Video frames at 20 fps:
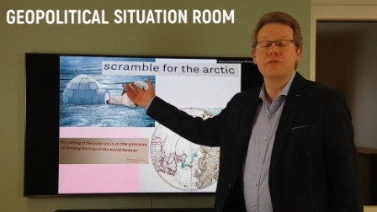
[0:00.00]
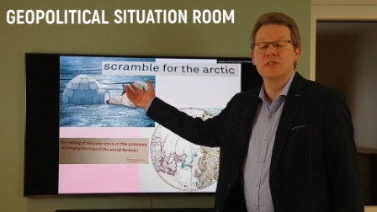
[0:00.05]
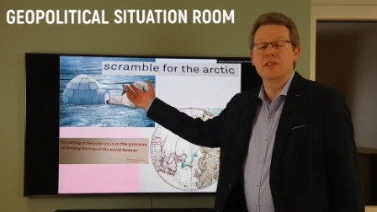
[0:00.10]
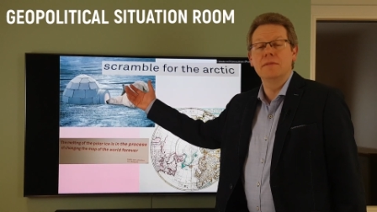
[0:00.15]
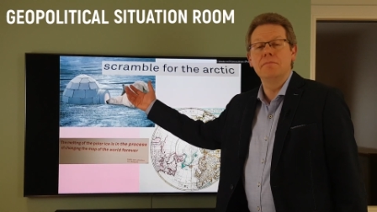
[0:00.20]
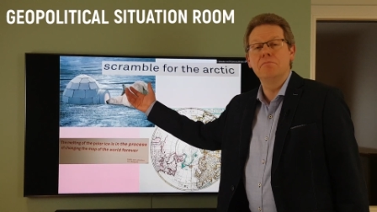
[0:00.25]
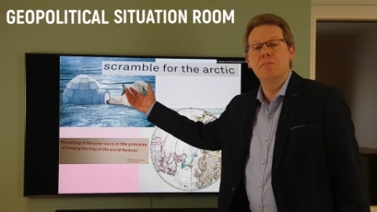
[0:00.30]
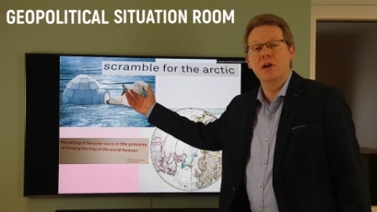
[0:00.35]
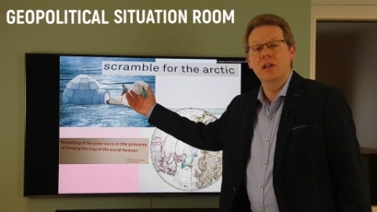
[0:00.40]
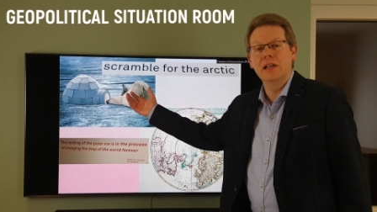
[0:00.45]

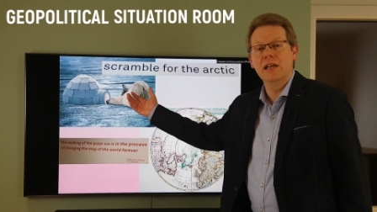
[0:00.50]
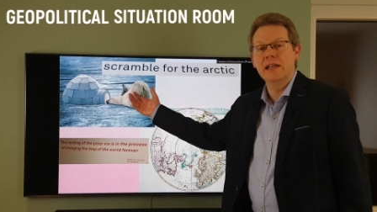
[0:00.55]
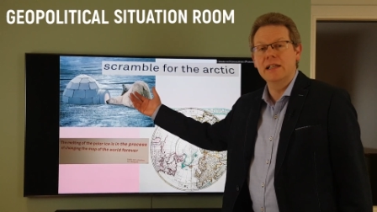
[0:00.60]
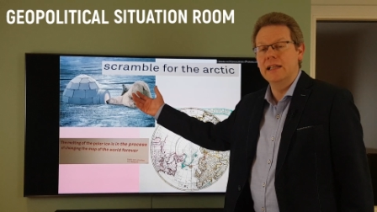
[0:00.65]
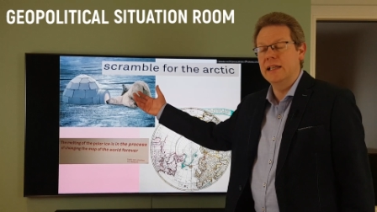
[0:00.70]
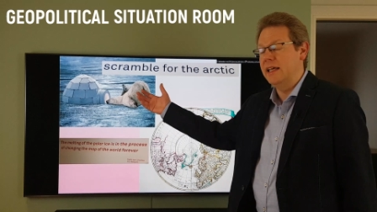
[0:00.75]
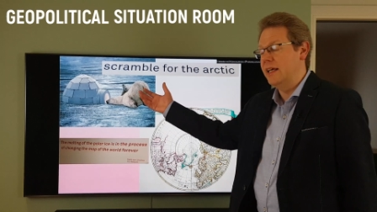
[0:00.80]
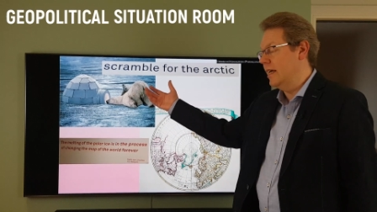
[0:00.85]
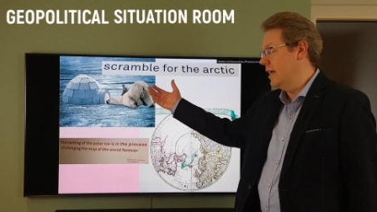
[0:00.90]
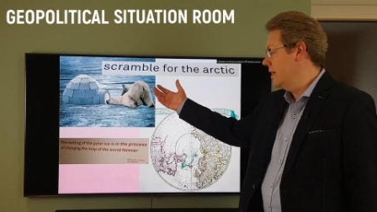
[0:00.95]

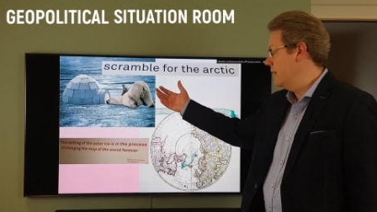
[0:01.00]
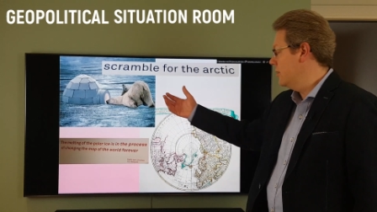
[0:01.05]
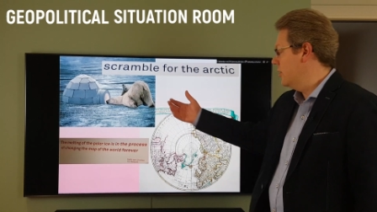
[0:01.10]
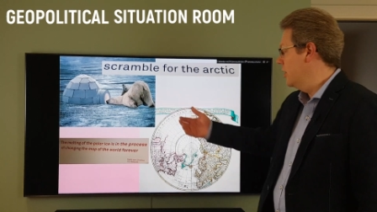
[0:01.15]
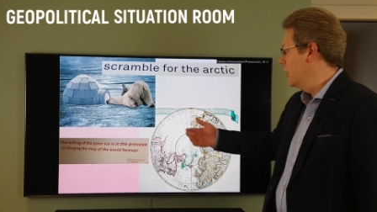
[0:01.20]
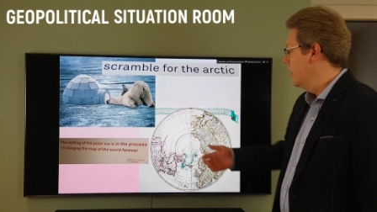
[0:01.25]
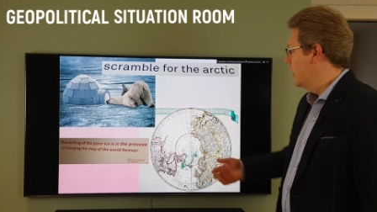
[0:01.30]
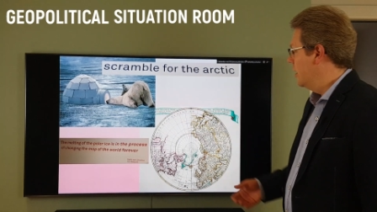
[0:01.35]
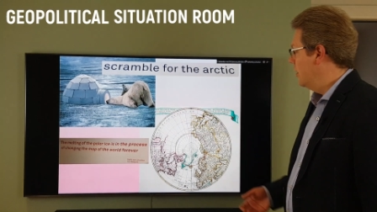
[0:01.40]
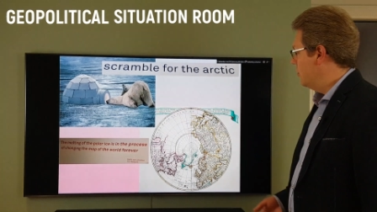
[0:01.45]
Symbolically
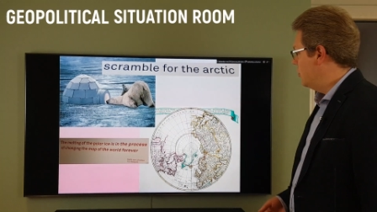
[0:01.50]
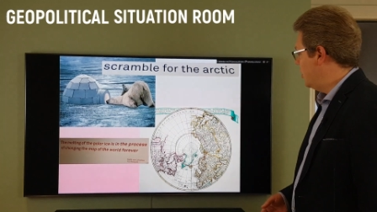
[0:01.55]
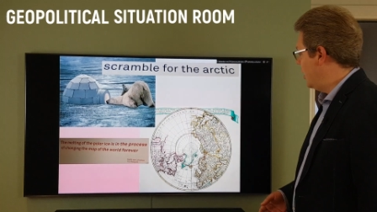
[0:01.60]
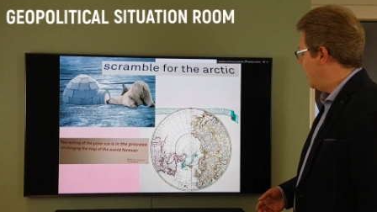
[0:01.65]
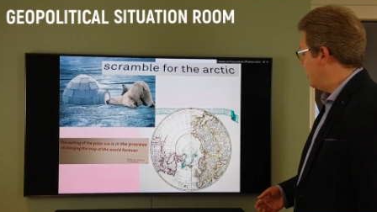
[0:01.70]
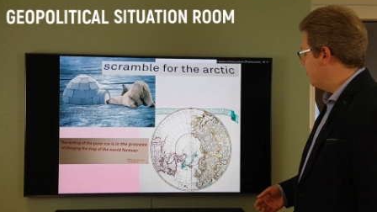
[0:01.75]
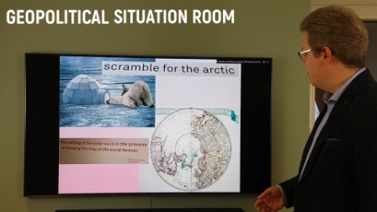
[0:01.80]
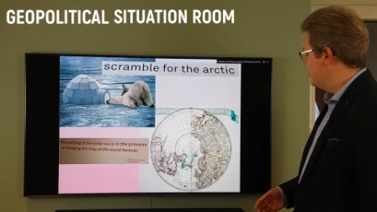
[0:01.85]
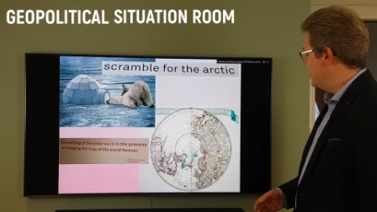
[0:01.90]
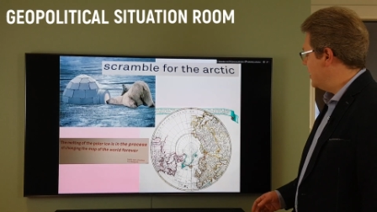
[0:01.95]
here you
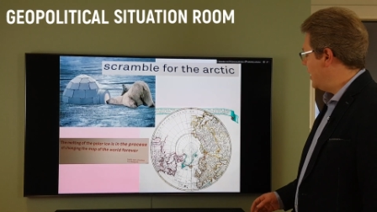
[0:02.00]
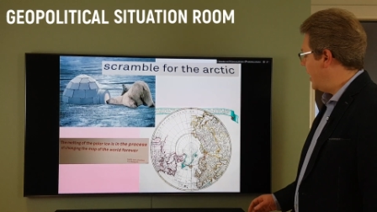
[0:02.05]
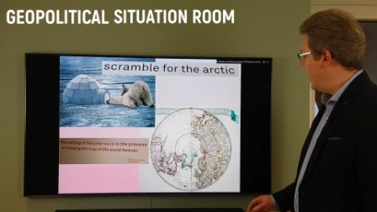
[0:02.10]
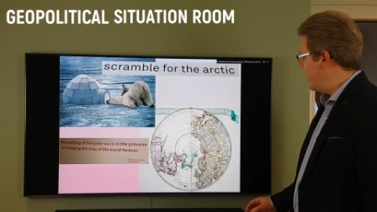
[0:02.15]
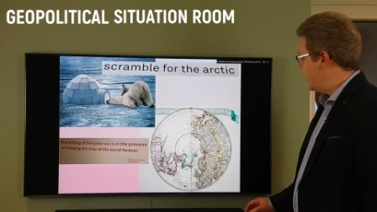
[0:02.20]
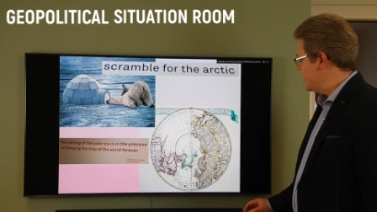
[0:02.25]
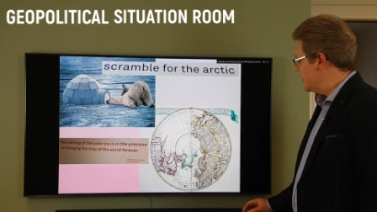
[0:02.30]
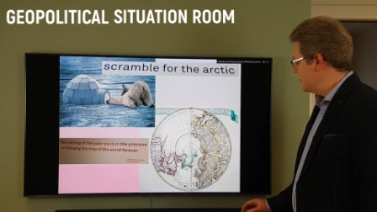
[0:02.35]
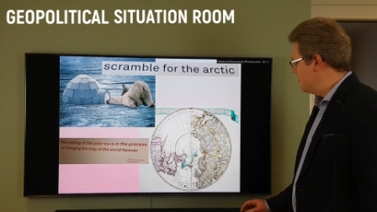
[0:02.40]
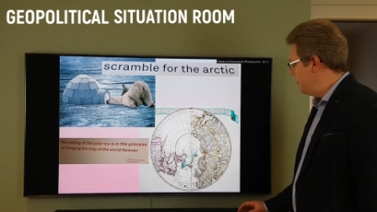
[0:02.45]
have the
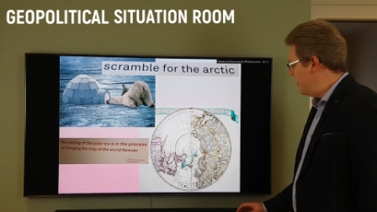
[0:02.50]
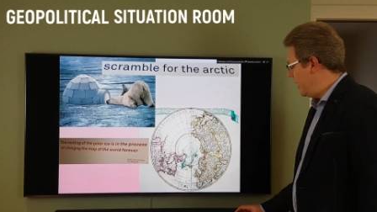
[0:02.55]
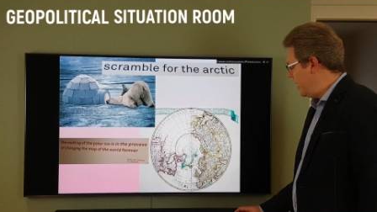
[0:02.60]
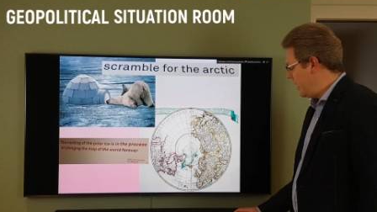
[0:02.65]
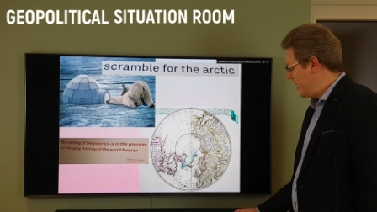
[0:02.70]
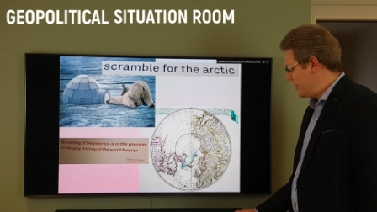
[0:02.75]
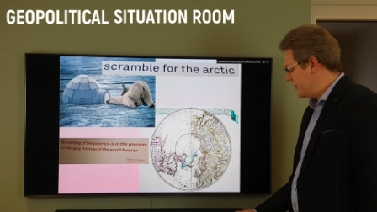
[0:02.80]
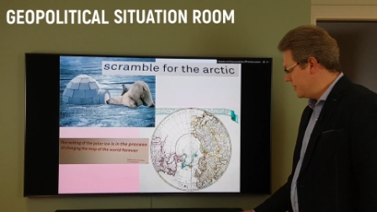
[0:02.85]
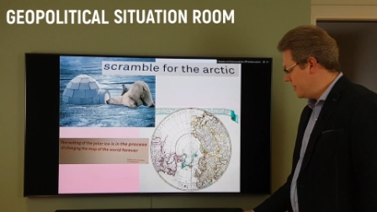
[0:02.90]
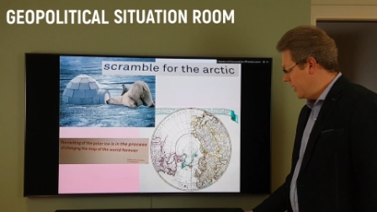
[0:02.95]
ice
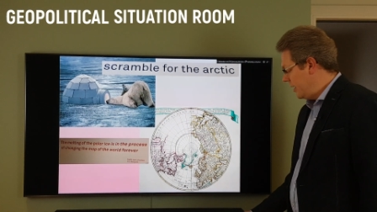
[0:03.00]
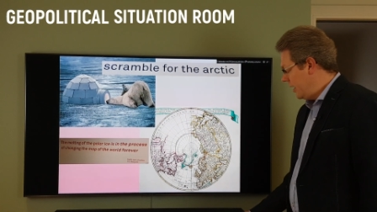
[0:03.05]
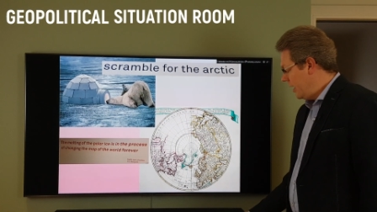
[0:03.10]
bears,